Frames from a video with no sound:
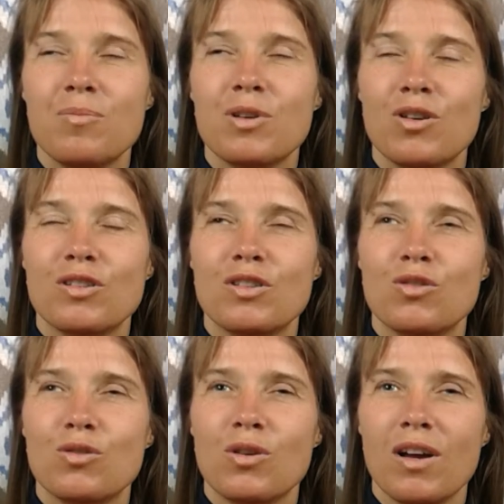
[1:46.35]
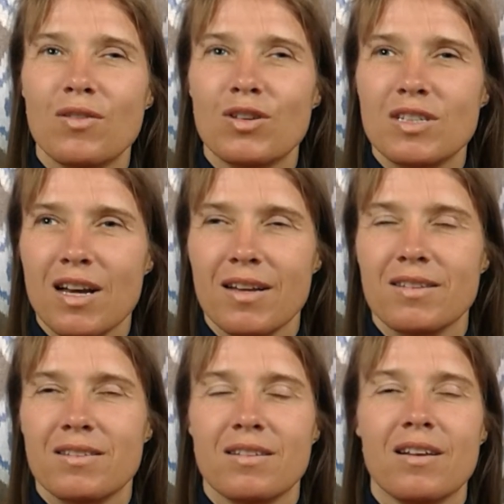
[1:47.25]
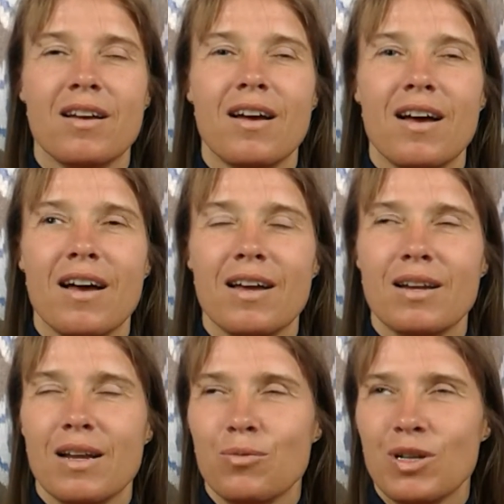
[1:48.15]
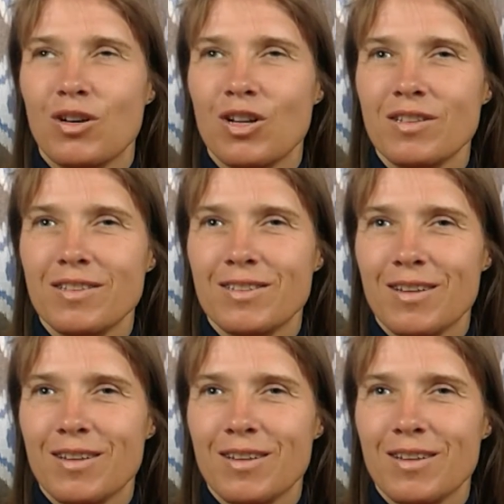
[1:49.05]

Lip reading: Because you do have your sight and we don't.